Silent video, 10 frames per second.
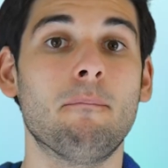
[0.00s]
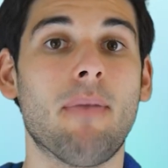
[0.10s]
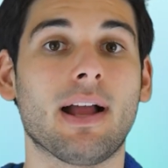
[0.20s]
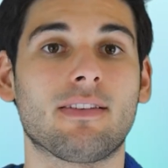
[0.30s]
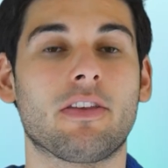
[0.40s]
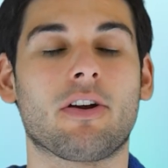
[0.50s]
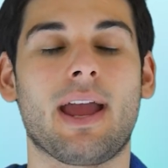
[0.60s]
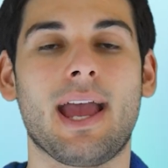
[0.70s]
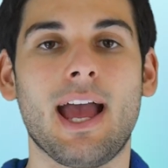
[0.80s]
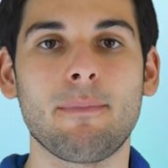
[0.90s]
but their
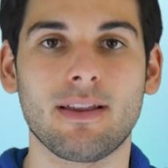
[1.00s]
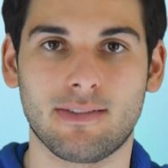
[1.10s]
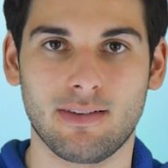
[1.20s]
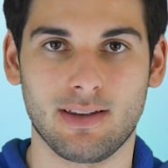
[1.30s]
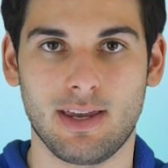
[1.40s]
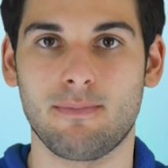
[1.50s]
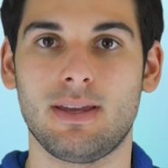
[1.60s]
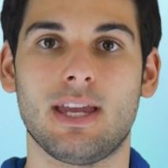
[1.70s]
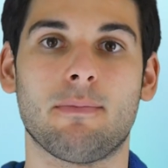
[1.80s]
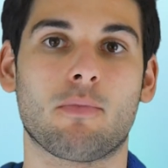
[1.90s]
habits can
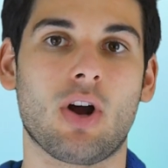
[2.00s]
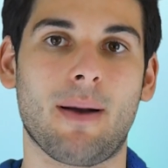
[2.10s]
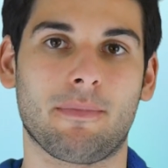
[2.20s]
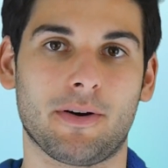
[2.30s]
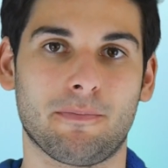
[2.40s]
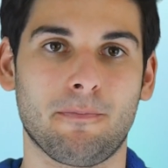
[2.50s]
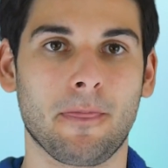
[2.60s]
be improper.